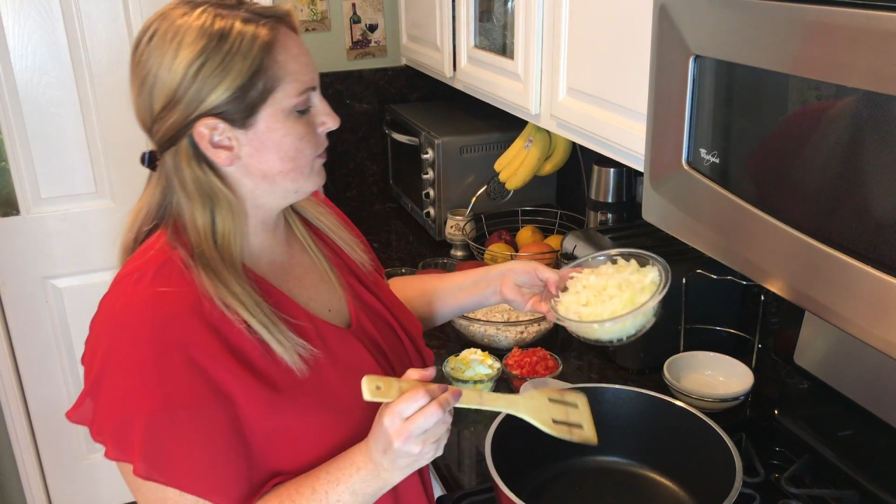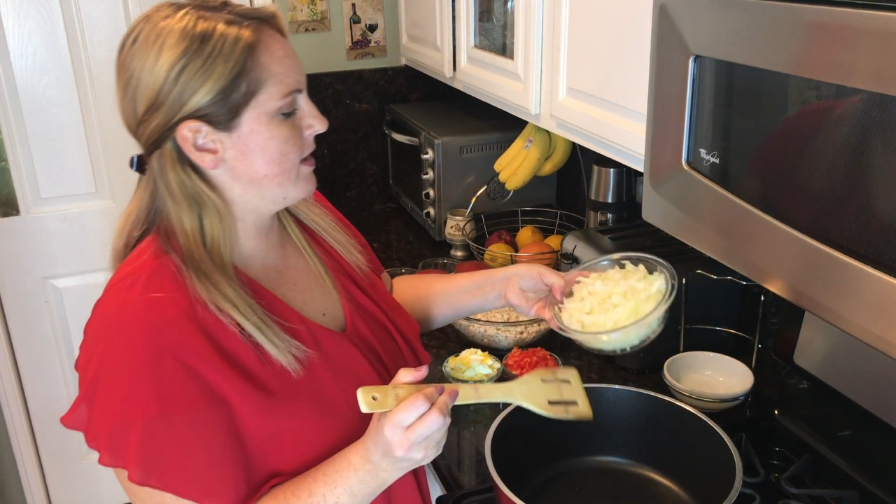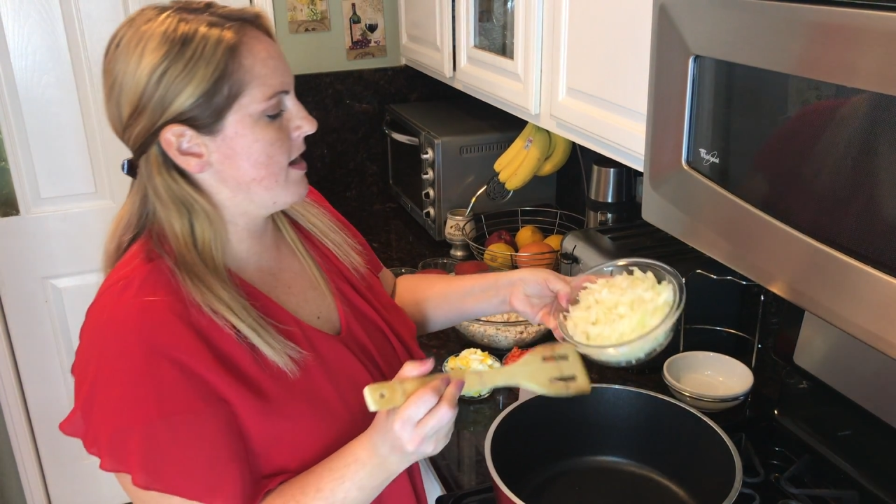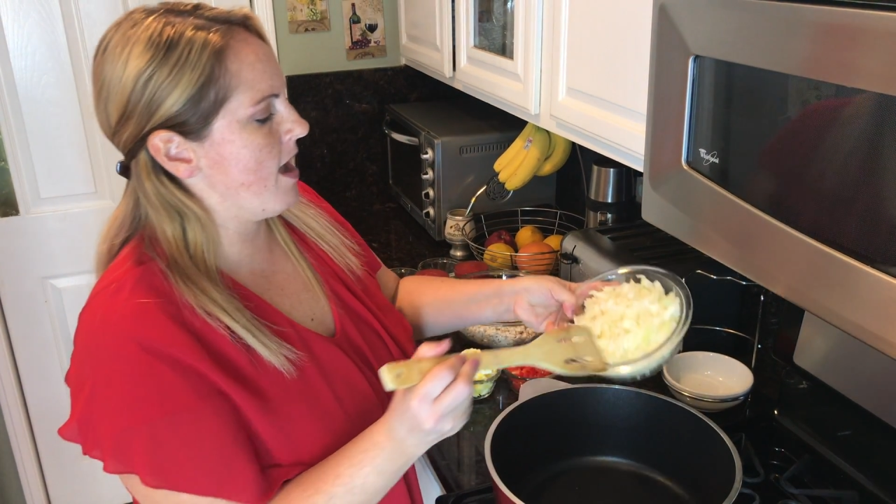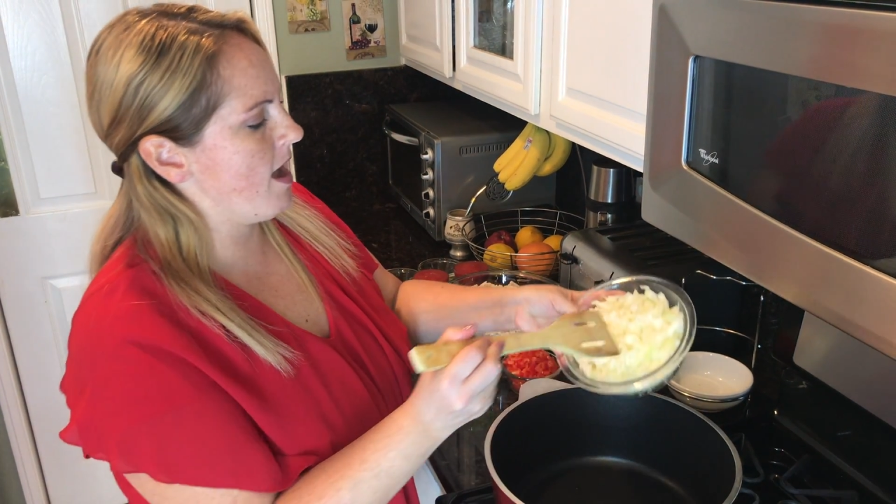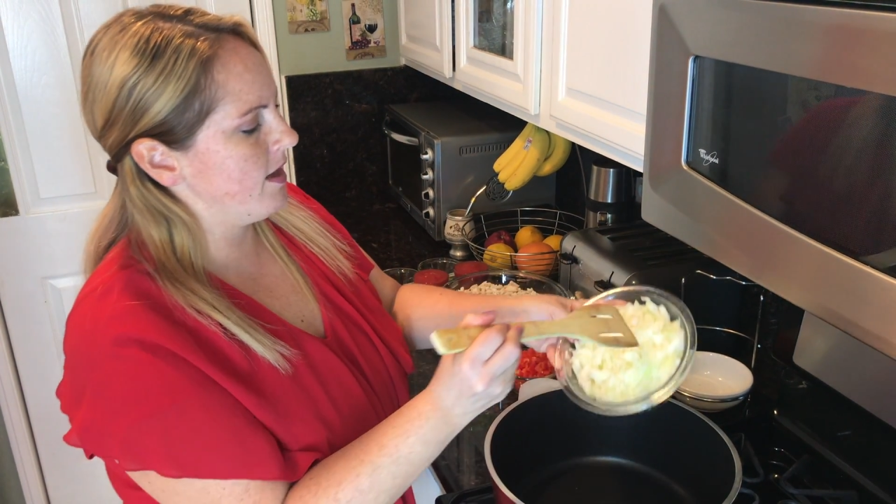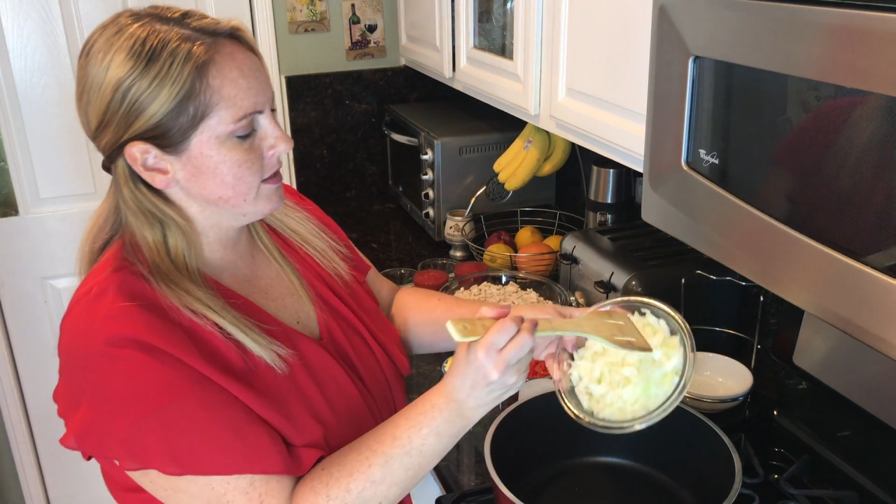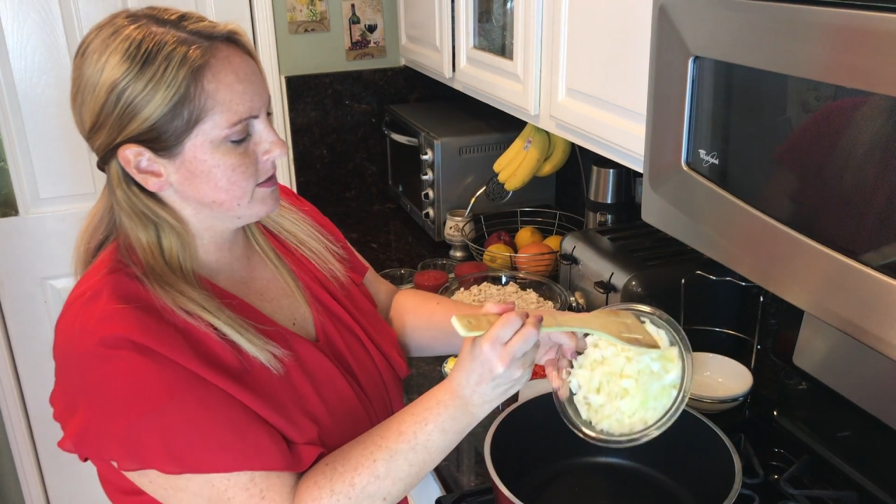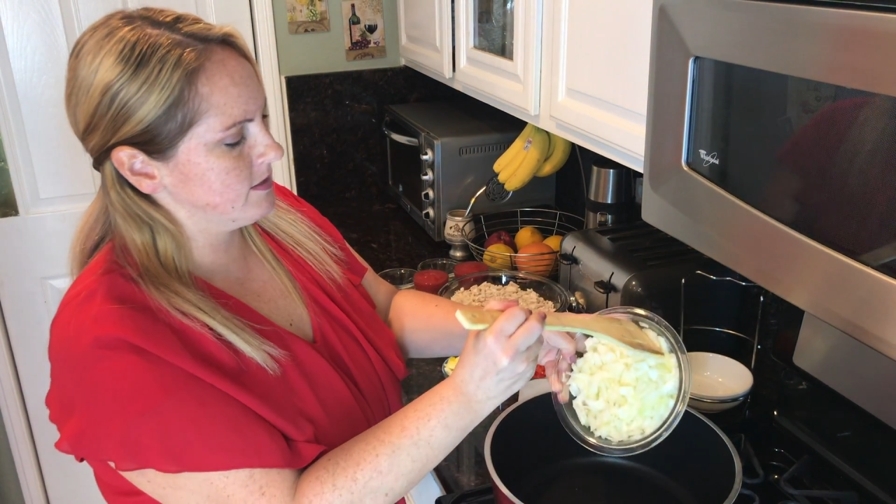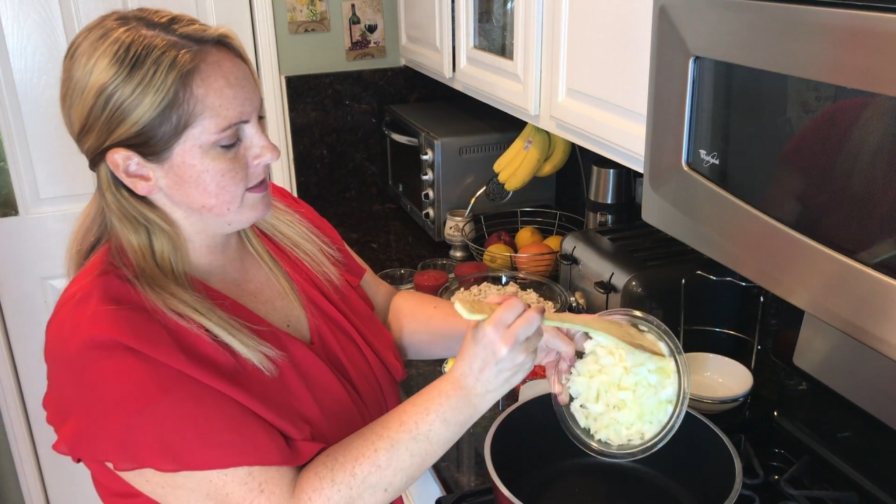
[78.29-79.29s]
you're gonna
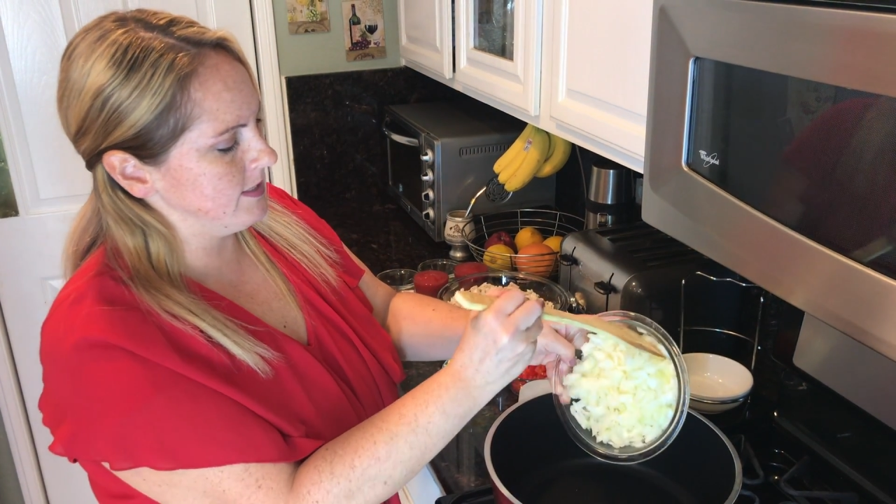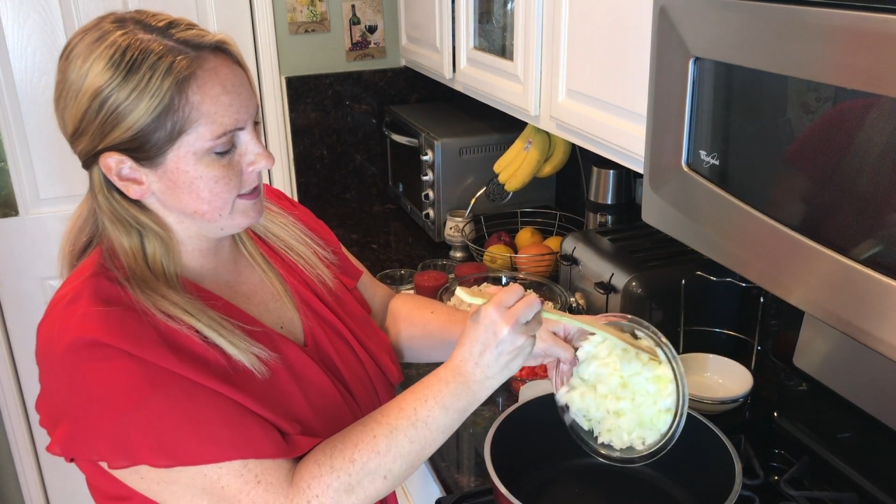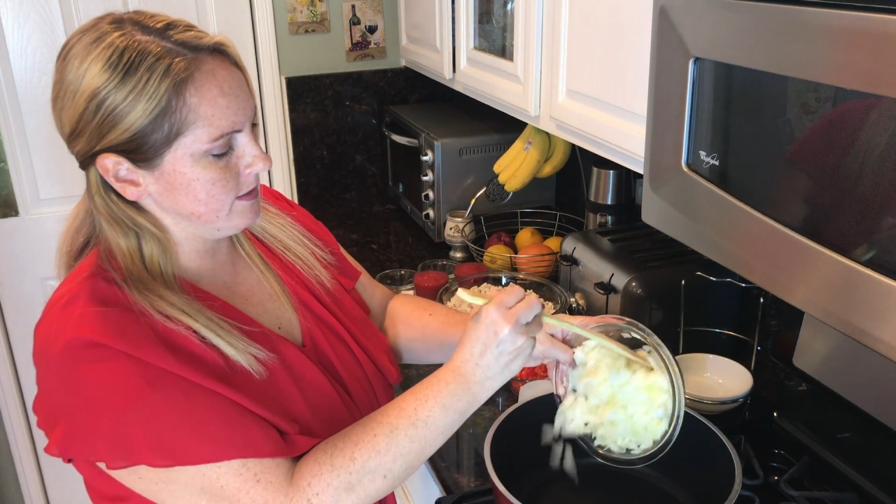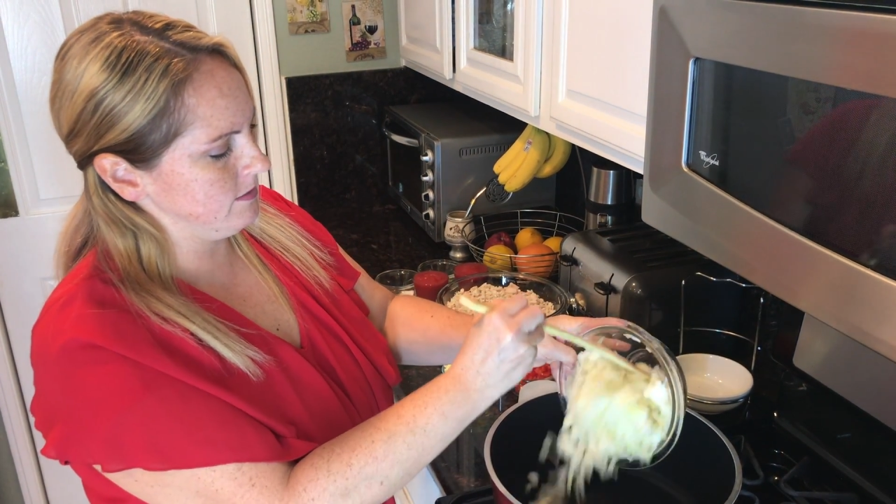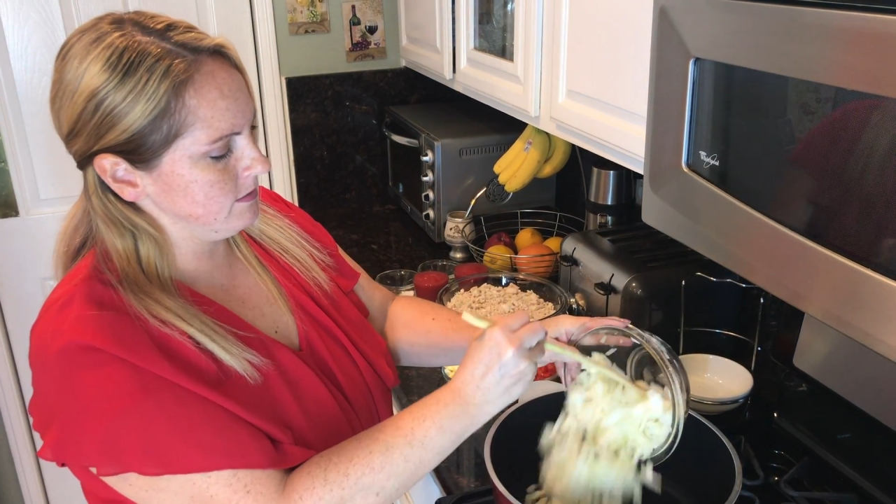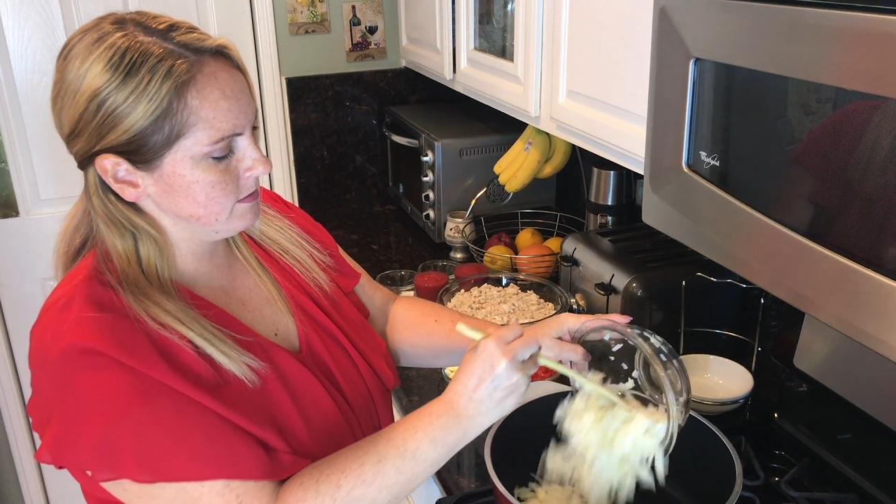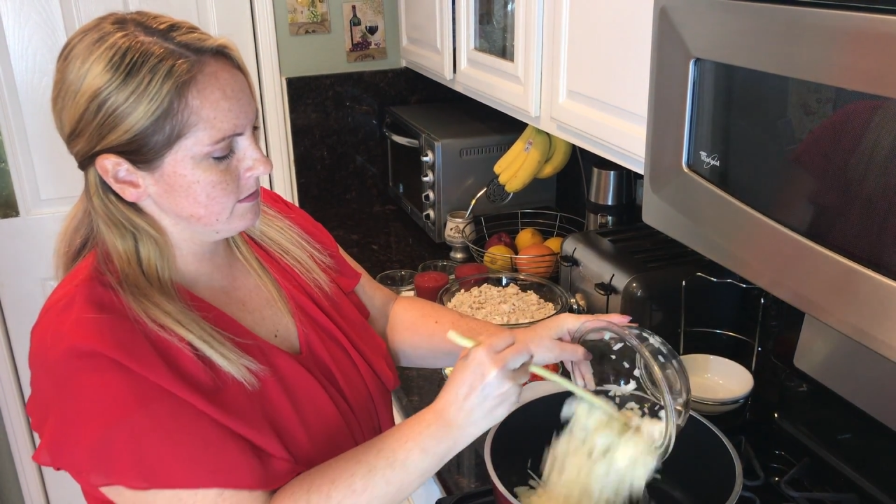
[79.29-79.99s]
add is the onion